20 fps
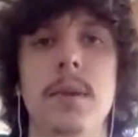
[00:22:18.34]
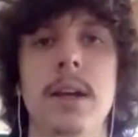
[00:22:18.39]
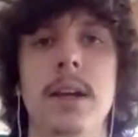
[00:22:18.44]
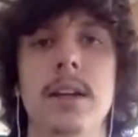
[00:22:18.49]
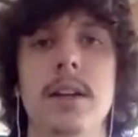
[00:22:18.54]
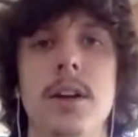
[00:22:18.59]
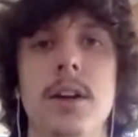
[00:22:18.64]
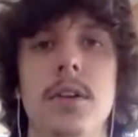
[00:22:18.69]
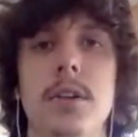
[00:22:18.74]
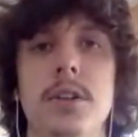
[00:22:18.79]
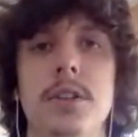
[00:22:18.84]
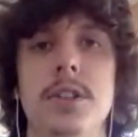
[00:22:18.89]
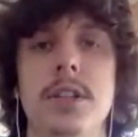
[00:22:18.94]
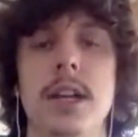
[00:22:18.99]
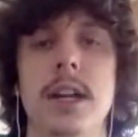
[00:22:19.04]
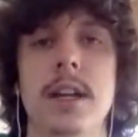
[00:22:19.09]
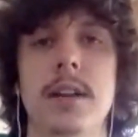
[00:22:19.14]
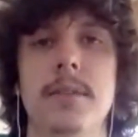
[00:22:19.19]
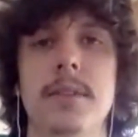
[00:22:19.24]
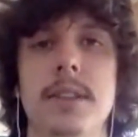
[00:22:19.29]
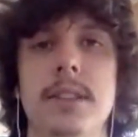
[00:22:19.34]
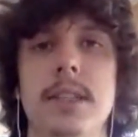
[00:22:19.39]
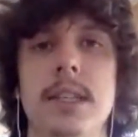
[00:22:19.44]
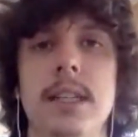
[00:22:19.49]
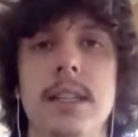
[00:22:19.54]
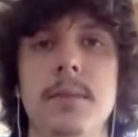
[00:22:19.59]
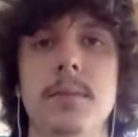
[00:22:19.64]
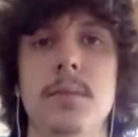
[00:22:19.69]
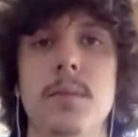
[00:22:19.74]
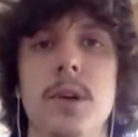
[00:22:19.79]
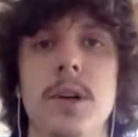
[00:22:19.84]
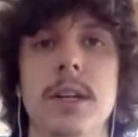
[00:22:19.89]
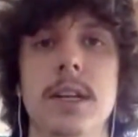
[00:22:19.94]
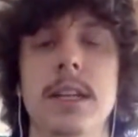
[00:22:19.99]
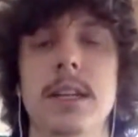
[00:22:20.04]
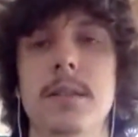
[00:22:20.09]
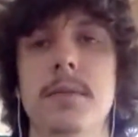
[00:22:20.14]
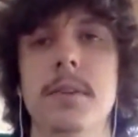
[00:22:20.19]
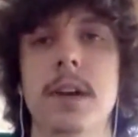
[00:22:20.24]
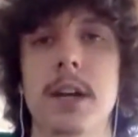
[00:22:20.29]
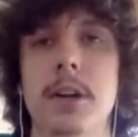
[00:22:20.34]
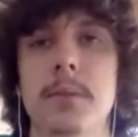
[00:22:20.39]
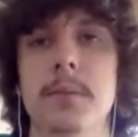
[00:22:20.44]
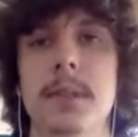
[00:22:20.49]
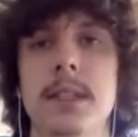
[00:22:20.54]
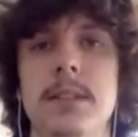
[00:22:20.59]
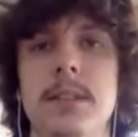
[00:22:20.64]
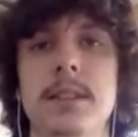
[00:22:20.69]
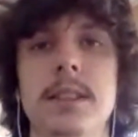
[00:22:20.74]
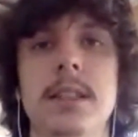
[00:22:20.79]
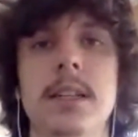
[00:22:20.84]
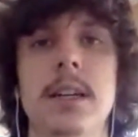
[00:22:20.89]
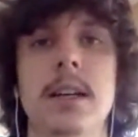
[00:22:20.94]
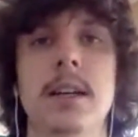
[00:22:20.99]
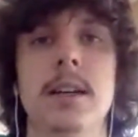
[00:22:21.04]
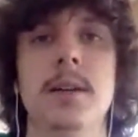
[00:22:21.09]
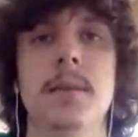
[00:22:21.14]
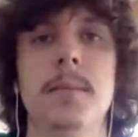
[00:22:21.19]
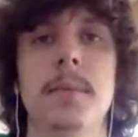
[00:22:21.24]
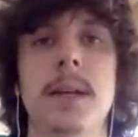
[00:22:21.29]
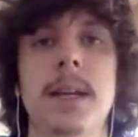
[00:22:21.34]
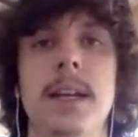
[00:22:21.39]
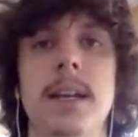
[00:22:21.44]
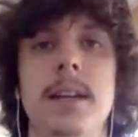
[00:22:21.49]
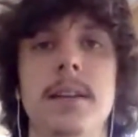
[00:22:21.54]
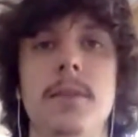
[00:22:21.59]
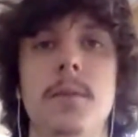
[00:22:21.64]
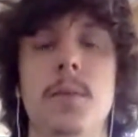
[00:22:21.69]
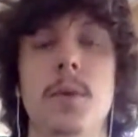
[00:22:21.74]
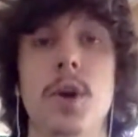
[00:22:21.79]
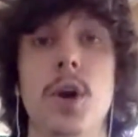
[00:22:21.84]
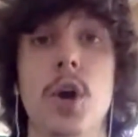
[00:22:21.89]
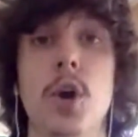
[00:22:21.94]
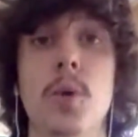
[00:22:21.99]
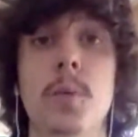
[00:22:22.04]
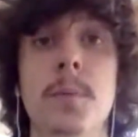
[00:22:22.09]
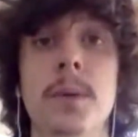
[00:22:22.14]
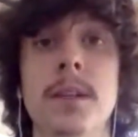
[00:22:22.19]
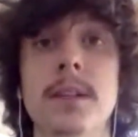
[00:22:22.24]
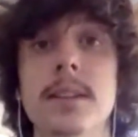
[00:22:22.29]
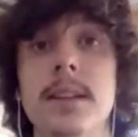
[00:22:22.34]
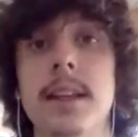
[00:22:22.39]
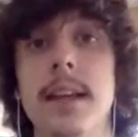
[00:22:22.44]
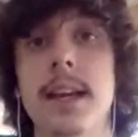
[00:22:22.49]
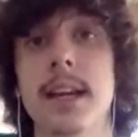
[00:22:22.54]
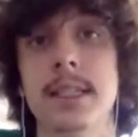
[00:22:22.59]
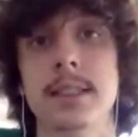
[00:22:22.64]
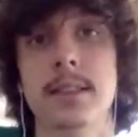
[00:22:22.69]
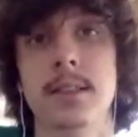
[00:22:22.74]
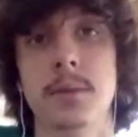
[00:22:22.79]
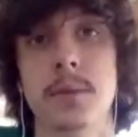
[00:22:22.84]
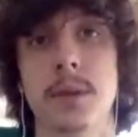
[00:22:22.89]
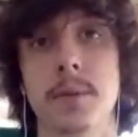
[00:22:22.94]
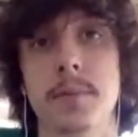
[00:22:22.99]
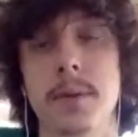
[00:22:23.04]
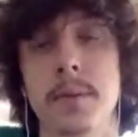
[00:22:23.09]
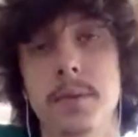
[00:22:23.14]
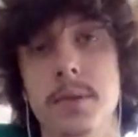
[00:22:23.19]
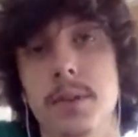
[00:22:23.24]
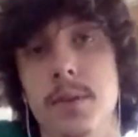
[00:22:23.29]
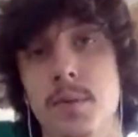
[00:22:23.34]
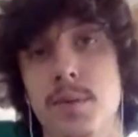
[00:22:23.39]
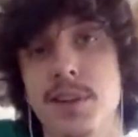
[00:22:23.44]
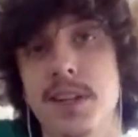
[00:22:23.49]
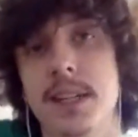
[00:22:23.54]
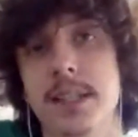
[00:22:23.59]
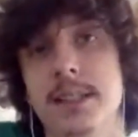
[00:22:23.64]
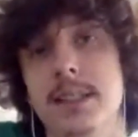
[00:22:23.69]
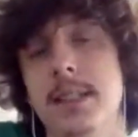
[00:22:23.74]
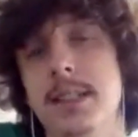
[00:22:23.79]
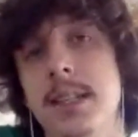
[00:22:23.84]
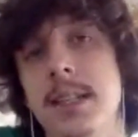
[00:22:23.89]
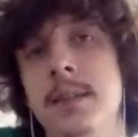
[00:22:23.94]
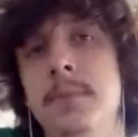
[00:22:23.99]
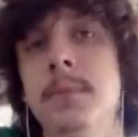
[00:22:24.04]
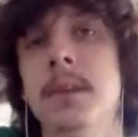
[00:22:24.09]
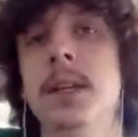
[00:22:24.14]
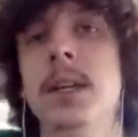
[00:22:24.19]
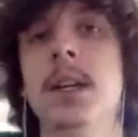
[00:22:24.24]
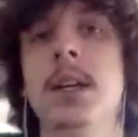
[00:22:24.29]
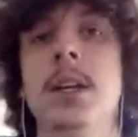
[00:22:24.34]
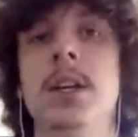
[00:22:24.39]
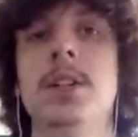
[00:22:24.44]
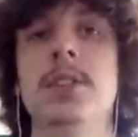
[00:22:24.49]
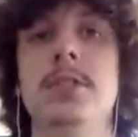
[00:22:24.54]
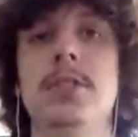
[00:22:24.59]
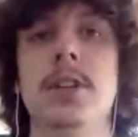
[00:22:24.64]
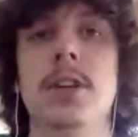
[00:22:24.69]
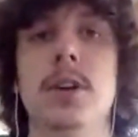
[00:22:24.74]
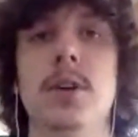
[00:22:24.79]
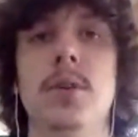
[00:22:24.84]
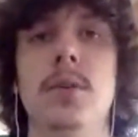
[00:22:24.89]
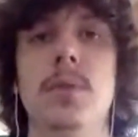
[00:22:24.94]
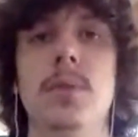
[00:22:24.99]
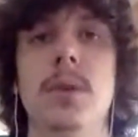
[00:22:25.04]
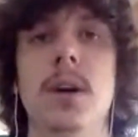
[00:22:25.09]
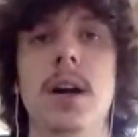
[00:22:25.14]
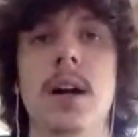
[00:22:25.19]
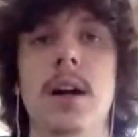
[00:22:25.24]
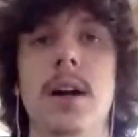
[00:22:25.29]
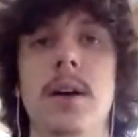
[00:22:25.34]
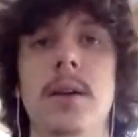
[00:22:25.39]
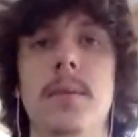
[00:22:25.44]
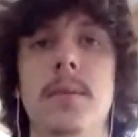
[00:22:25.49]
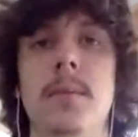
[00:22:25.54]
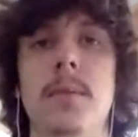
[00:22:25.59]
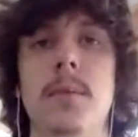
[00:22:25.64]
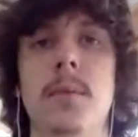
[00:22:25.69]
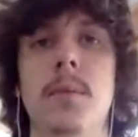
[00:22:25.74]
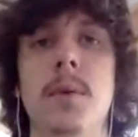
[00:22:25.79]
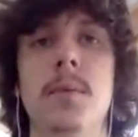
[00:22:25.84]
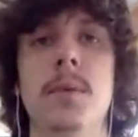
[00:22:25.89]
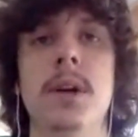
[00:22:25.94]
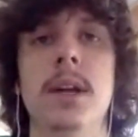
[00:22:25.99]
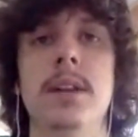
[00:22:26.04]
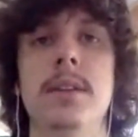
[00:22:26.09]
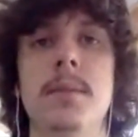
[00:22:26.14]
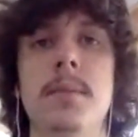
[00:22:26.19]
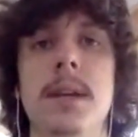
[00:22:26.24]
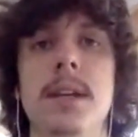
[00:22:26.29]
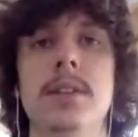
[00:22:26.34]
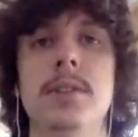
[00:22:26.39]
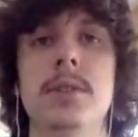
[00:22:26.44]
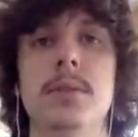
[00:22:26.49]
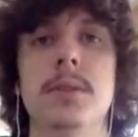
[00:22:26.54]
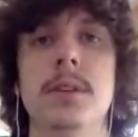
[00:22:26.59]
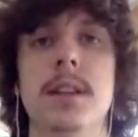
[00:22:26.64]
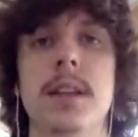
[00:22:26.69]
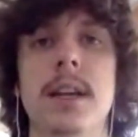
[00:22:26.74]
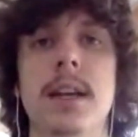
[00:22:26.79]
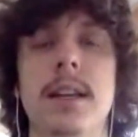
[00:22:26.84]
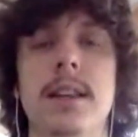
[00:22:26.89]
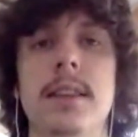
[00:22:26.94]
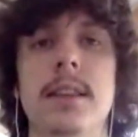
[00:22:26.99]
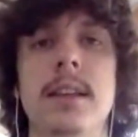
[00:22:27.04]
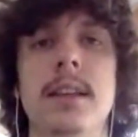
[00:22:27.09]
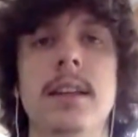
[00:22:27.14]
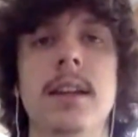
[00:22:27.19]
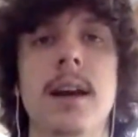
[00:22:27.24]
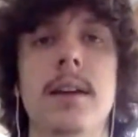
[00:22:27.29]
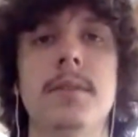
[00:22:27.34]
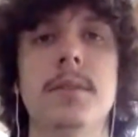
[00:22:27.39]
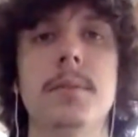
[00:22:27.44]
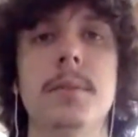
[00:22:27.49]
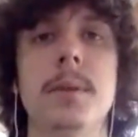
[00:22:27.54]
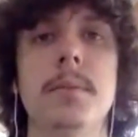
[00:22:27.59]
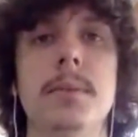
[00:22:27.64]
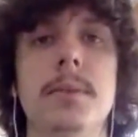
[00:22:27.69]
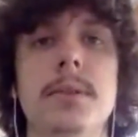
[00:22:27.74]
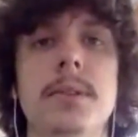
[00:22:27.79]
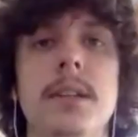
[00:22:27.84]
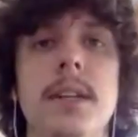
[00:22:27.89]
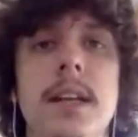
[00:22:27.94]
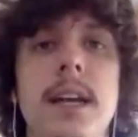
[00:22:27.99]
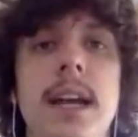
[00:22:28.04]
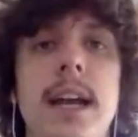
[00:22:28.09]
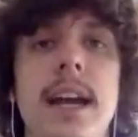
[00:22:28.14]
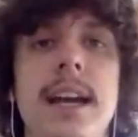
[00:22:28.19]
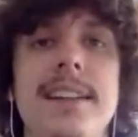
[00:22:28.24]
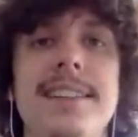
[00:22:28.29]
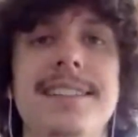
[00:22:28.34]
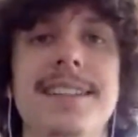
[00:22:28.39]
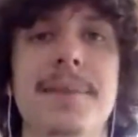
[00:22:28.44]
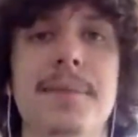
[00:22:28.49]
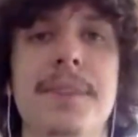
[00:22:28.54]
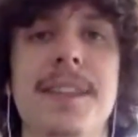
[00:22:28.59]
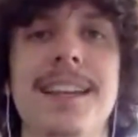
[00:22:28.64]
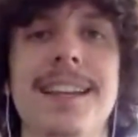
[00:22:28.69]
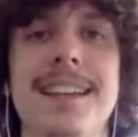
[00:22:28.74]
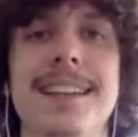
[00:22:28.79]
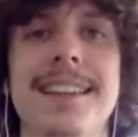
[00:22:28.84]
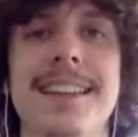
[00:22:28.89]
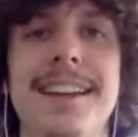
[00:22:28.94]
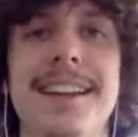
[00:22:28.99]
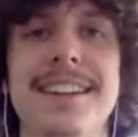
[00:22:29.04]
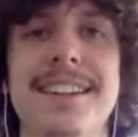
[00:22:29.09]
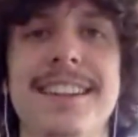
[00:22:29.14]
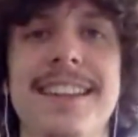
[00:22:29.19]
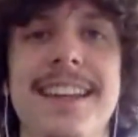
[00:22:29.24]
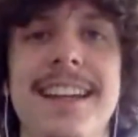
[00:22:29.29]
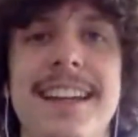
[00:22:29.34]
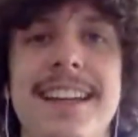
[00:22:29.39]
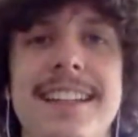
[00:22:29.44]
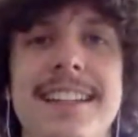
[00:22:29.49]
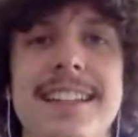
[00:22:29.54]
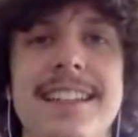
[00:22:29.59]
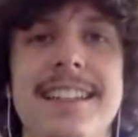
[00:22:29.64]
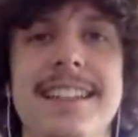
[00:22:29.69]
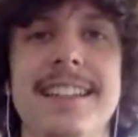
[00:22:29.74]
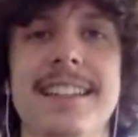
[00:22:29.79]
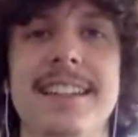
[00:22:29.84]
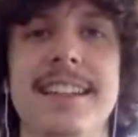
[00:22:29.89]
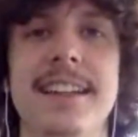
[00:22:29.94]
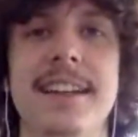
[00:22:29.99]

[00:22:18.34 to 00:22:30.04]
encourage kind of a team working environment, and we're open to that, to where people could work as a team. So we wanted to make sure that the novel people had something in there that